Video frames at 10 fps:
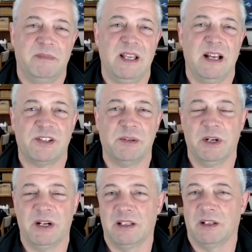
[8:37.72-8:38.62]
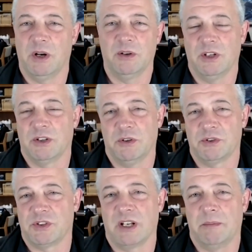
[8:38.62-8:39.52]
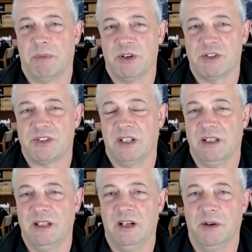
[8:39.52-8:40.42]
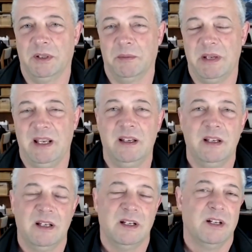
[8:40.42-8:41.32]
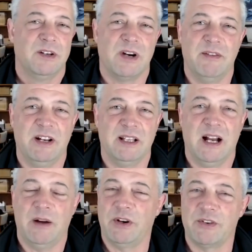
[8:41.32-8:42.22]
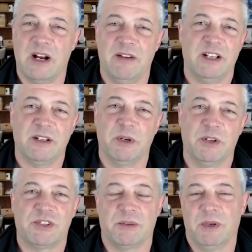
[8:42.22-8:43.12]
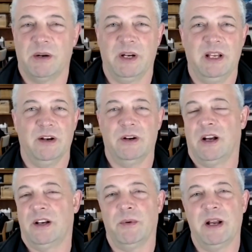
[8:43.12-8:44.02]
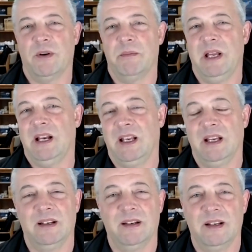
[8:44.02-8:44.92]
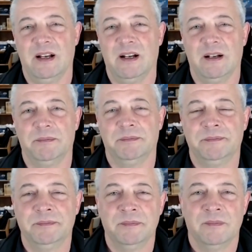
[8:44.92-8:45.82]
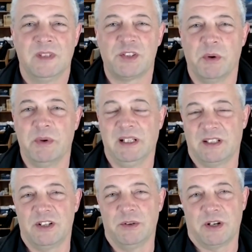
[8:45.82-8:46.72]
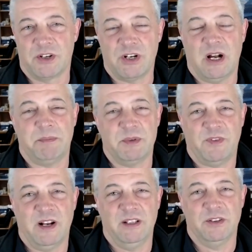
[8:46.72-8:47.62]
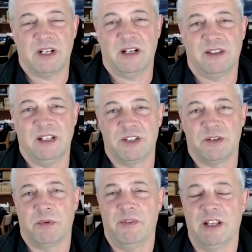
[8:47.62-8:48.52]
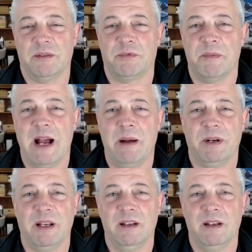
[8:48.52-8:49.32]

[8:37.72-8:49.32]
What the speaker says: somewhere down the road, those hoses are going to burst and, it'll be driving down the highway or driving down the road somewhere where you're on your way to a meeting. And this is what we like to do at our shop, is find those kind of things and prevent them from happening.